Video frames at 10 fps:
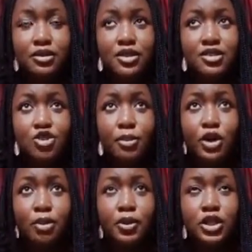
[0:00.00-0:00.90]
it's coming
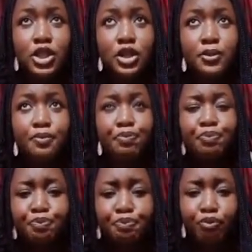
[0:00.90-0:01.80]
up on the
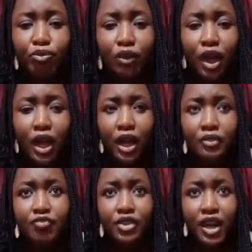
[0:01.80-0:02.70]

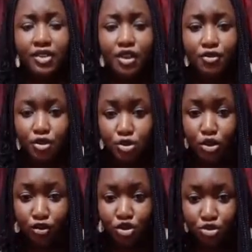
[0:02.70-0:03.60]
I think first week
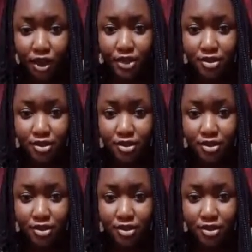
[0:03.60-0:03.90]
of June, right?